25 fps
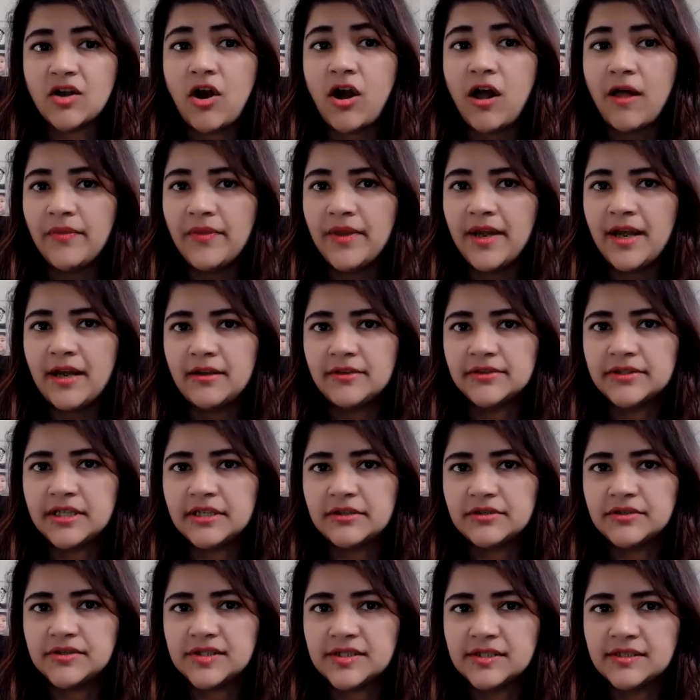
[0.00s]
on the
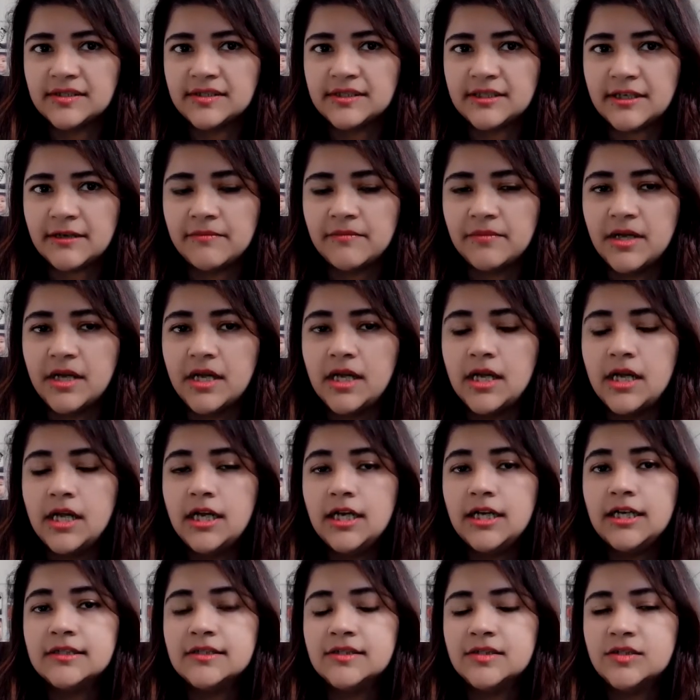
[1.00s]
healthcare system
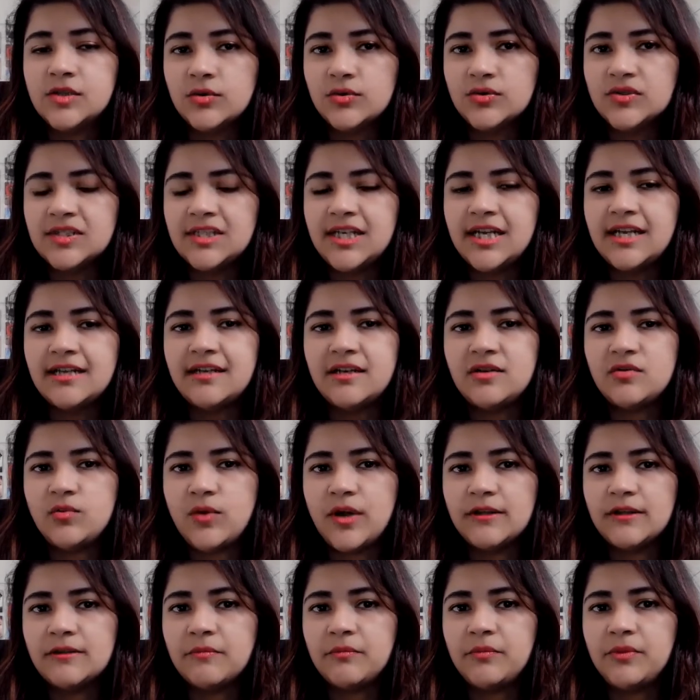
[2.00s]
associated
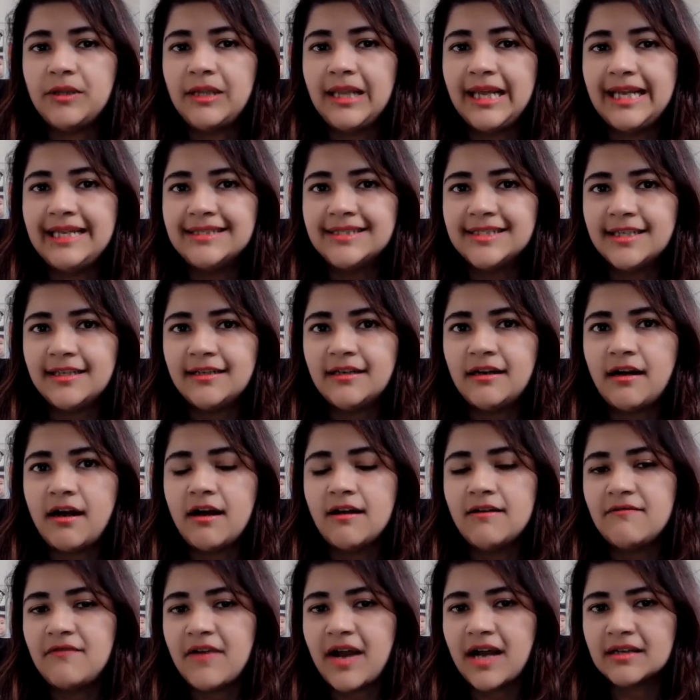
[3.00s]
with placing
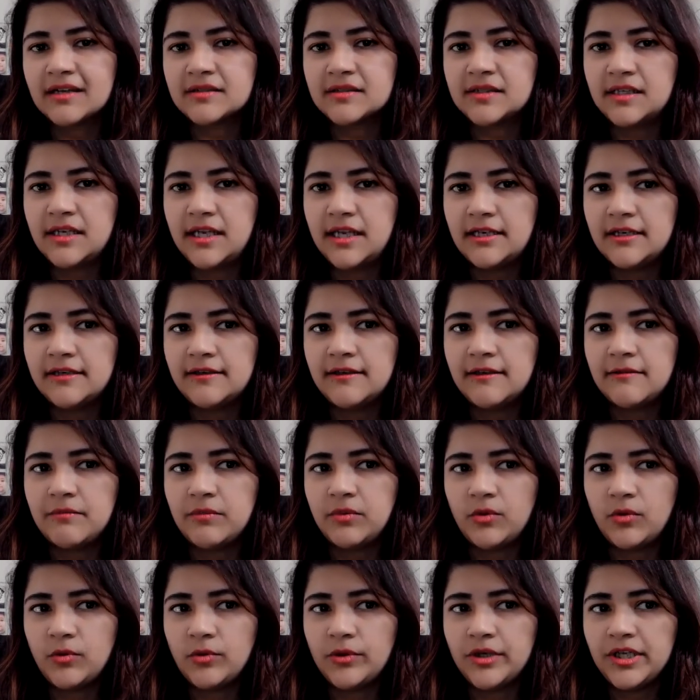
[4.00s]
unvaccinated
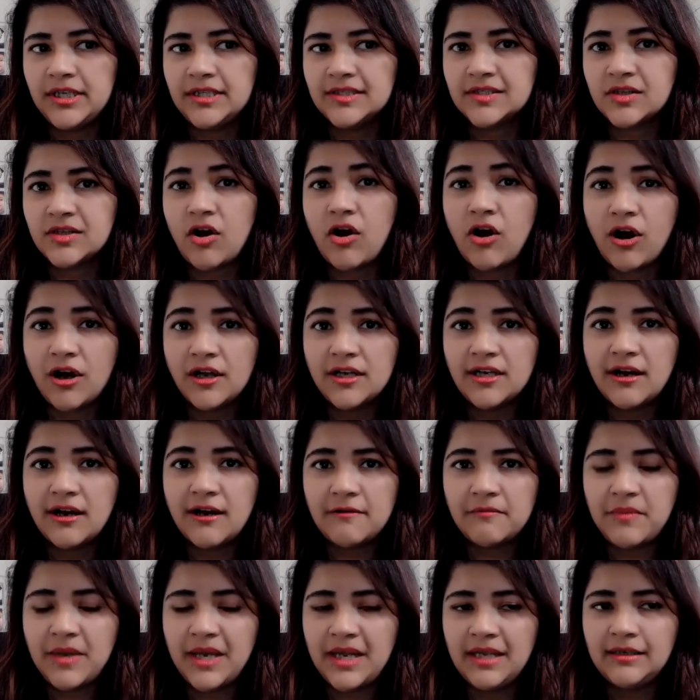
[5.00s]
employees on
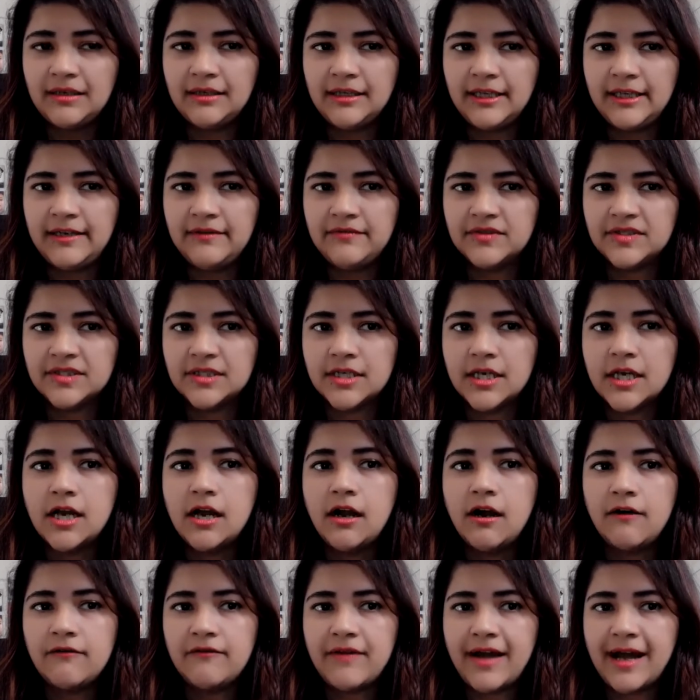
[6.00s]
unpaid leaves
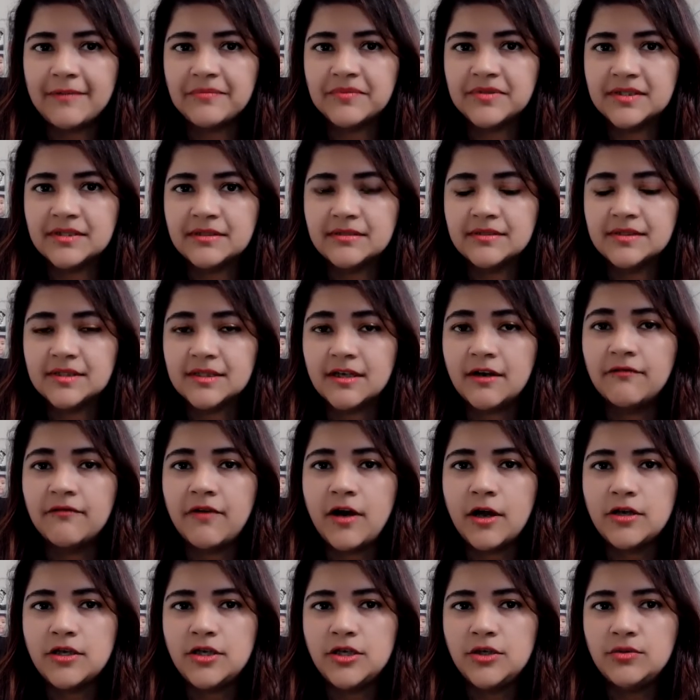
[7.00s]
of absence of
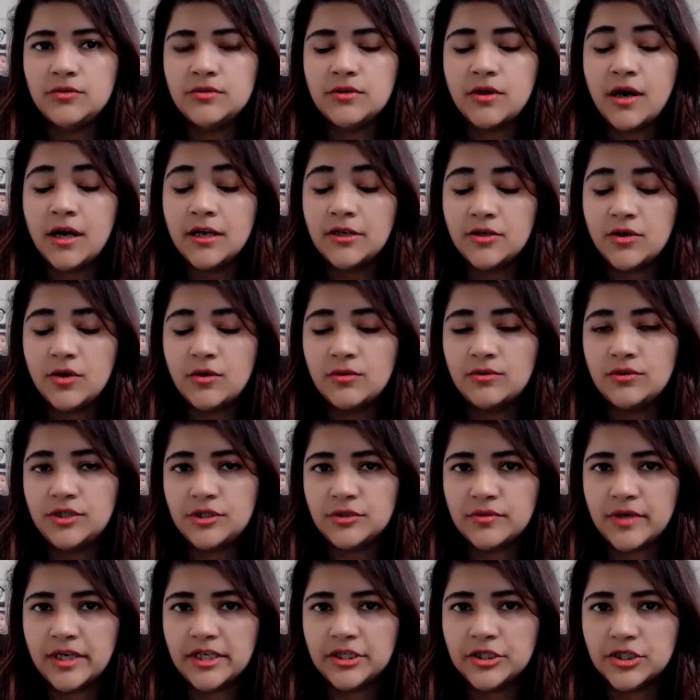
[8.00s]
unknown
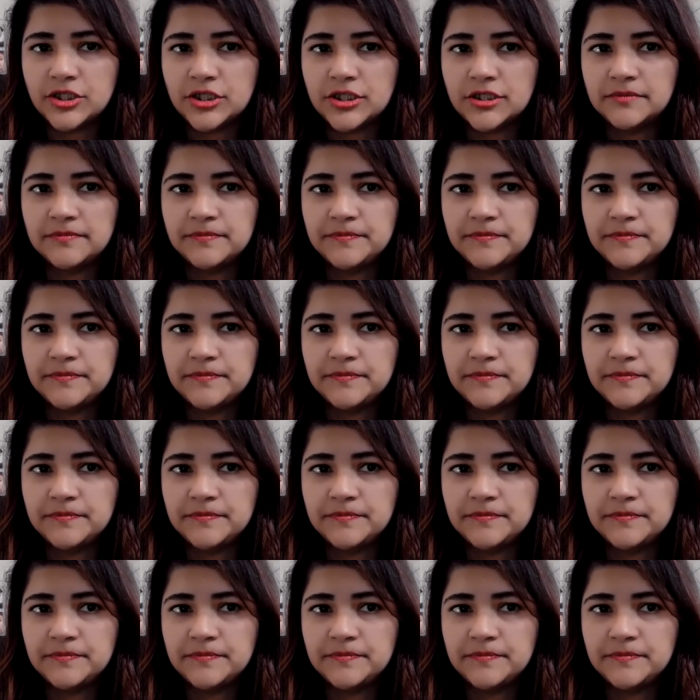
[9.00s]
duration.